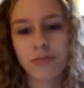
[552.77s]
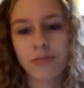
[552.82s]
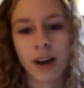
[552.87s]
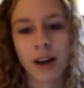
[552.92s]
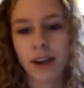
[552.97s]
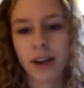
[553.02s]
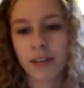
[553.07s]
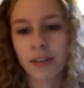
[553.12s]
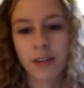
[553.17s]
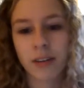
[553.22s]
I
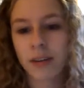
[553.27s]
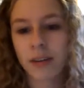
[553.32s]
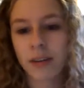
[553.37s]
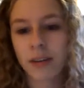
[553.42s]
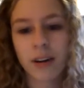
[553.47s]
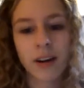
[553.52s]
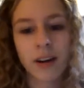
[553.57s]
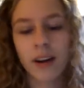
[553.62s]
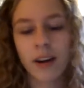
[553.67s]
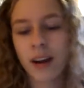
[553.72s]
don't know.
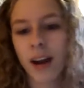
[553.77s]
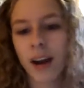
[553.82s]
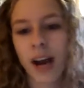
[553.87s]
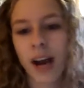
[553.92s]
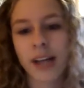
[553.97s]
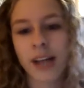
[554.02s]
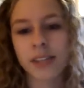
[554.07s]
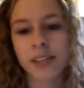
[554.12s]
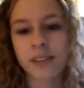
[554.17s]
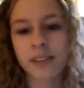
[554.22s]

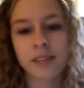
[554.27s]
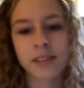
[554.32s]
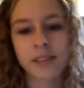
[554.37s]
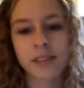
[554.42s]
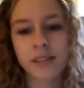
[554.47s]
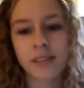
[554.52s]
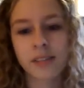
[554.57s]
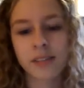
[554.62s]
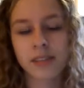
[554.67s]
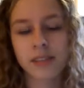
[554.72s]
I just
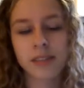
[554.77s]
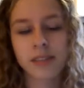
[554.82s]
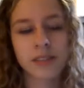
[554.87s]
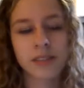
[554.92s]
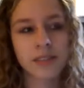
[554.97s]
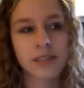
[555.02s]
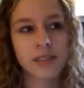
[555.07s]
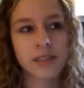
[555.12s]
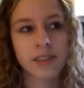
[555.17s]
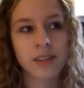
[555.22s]

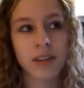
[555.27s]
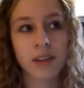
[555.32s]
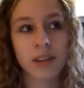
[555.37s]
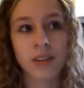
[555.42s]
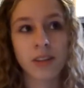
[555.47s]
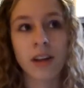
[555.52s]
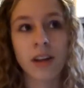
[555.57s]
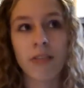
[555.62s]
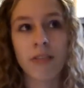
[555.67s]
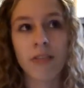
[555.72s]

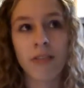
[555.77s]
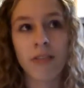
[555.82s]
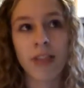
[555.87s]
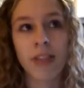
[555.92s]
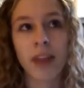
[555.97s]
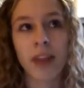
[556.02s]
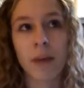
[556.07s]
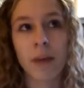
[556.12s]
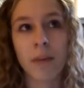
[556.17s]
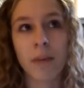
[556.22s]
love
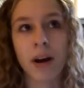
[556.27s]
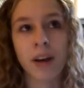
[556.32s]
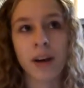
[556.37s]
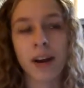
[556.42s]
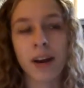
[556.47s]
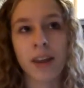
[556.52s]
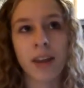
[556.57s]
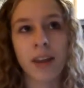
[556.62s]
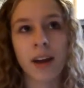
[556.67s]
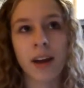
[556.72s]
that part.
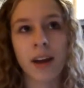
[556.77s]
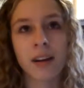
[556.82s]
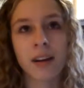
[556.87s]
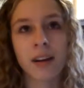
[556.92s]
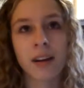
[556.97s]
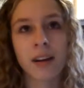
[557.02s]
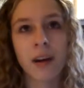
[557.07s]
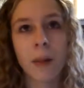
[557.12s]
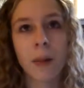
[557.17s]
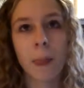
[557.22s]
And then
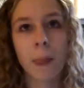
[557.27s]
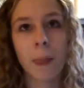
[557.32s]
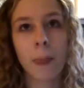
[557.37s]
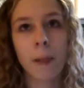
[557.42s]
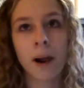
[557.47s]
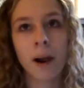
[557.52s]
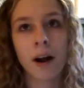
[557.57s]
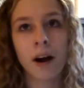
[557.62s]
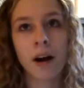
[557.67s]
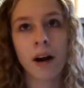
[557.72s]

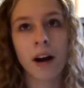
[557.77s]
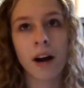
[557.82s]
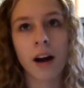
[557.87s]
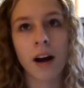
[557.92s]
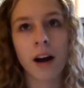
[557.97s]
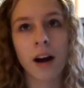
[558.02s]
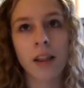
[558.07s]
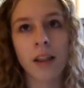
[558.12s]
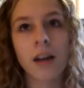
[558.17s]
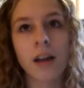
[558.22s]

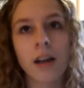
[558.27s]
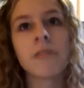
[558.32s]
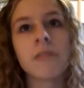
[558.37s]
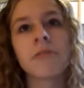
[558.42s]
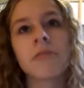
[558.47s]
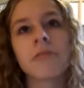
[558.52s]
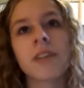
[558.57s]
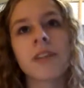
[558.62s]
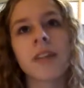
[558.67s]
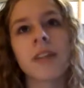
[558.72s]
I love
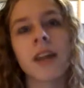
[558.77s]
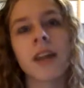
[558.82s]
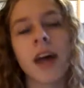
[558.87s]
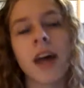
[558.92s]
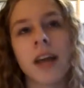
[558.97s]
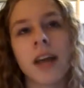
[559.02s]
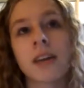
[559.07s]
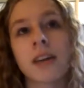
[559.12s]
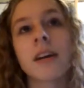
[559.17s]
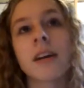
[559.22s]
the
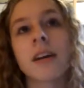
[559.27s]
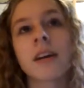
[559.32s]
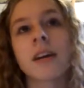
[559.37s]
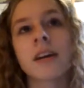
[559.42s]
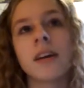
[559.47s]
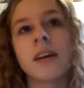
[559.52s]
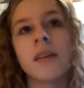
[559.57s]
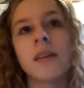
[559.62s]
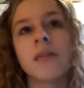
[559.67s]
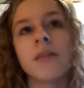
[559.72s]
ending,
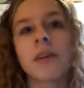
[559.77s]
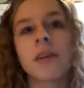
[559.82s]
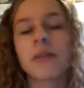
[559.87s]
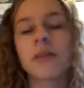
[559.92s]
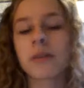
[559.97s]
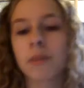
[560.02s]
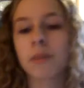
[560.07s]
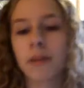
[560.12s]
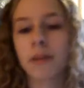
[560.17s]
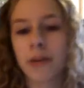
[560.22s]
even though
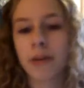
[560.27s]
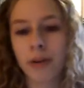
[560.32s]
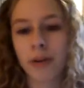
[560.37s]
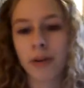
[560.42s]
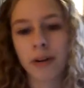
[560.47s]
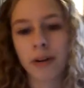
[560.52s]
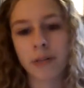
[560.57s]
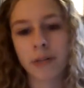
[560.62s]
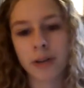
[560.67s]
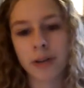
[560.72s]
it's
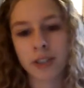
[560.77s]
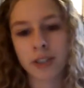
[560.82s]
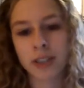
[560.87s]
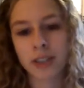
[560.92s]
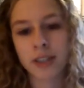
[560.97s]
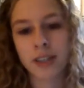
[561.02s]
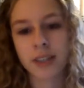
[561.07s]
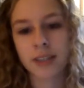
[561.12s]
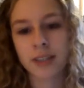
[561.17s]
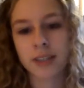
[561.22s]
pre-recorded, where she
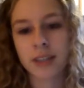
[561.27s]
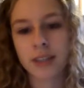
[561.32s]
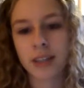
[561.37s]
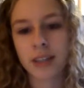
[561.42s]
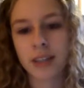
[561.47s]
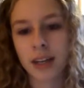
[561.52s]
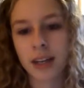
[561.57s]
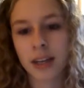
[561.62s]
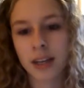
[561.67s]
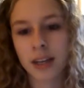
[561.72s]
sings
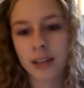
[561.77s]
the